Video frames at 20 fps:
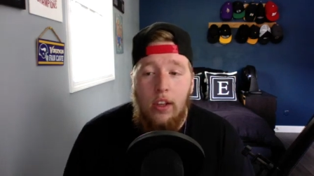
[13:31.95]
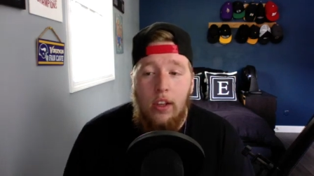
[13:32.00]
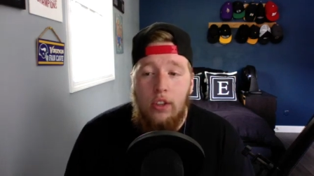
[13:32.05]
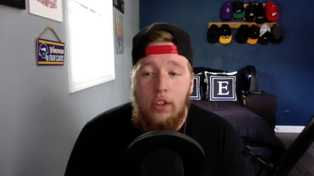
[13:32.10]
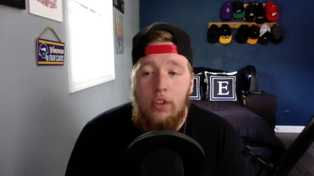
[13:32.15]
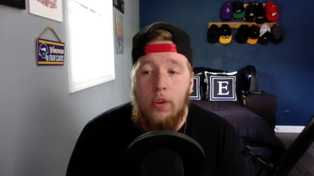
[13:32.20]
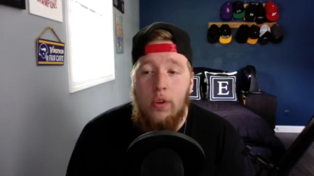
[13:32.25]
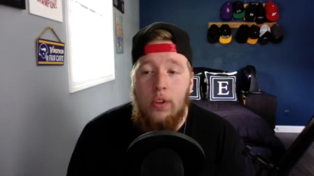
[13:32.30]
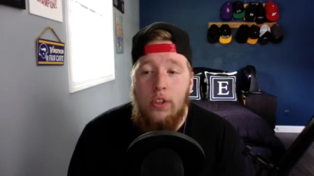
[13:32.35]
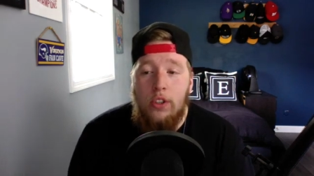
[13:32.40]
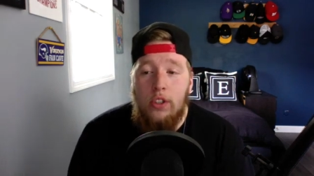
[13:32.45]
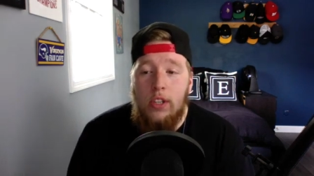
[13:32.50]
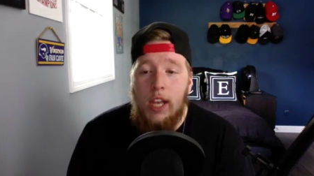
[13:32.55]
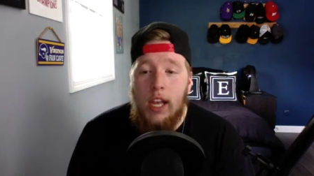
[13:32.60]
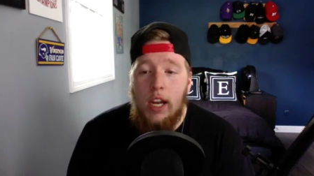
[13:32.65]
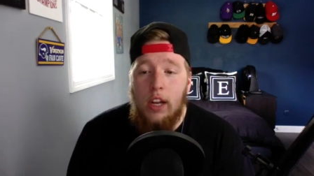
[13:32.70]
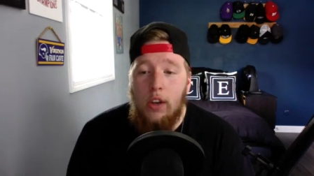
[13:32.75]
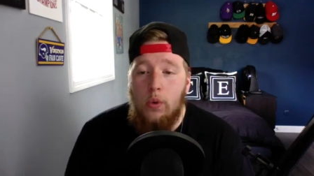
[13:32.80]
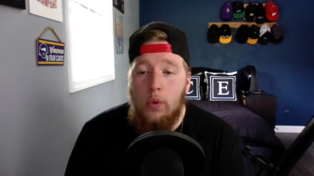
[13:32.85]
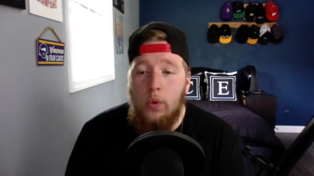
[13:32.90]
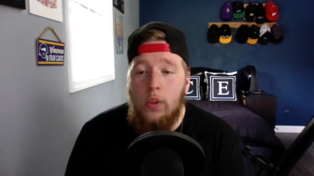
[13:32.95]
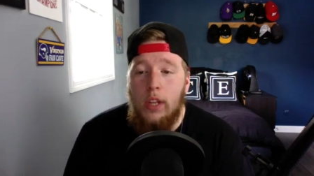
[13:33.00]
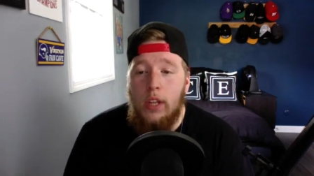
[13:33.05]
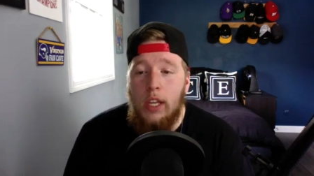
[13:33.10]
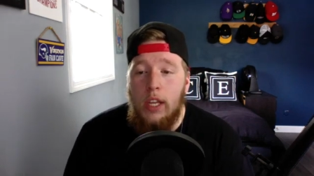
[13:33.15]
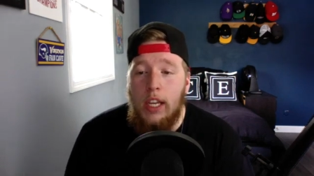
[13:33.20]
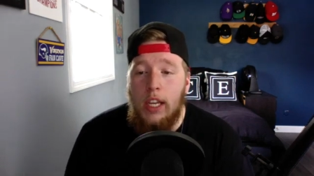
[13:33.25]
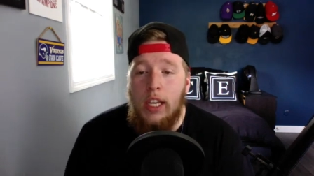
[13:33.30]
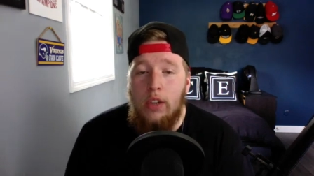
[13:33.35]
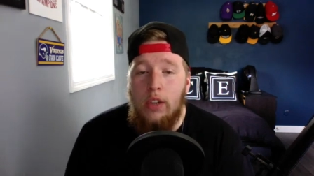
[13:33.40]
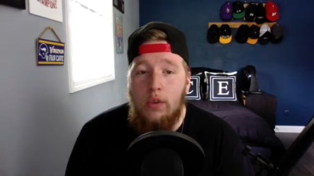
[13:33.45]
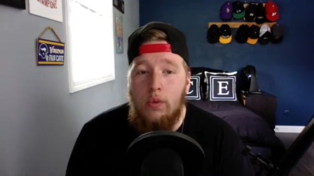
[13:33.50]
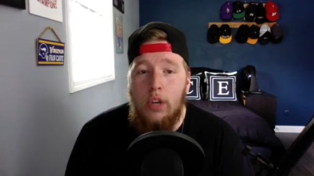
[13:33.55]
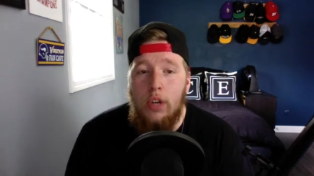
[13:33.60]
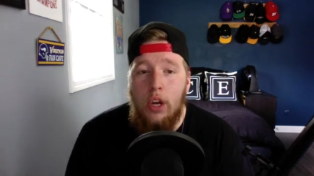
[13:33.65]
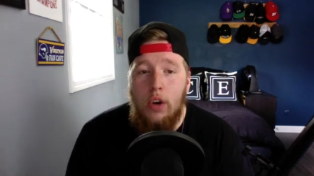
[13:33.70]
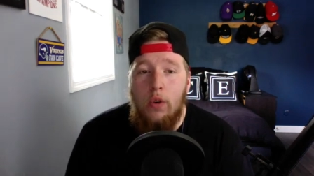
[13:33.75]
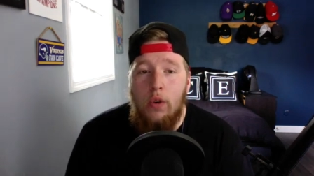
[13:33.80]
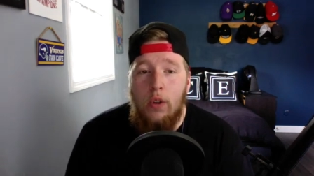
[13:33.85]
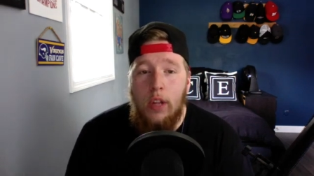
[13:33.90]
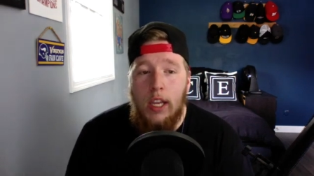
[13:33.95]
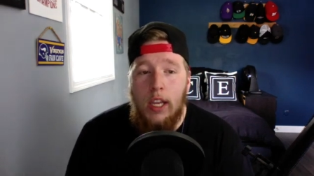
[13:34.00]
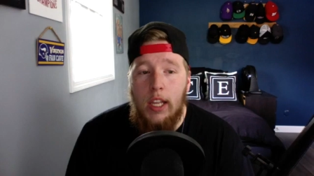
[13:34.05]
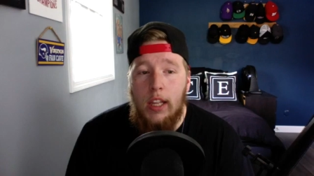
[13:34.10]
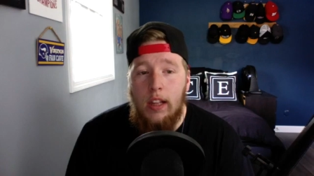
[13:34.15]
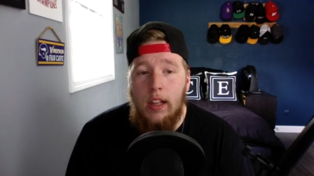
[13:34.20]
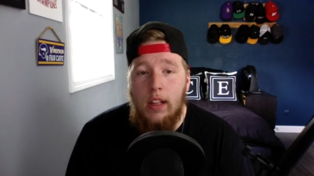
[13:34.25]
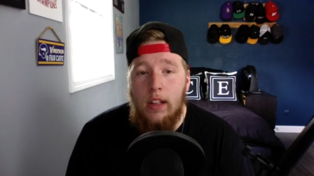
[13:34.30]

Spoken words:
So it's just kind of cool that like like